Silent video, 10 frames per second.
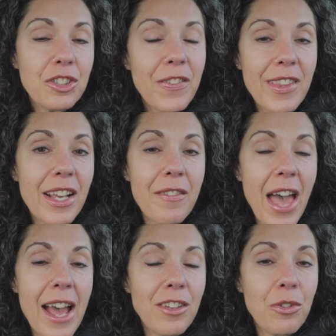Just think of
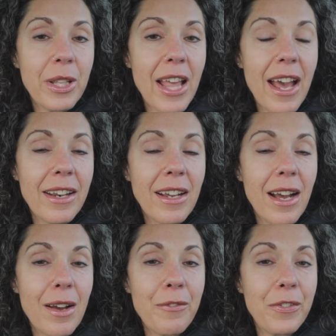that, doing that
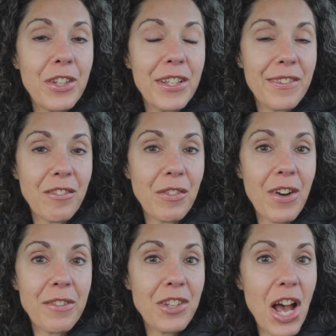50 and
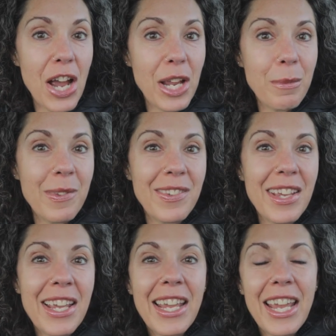75 times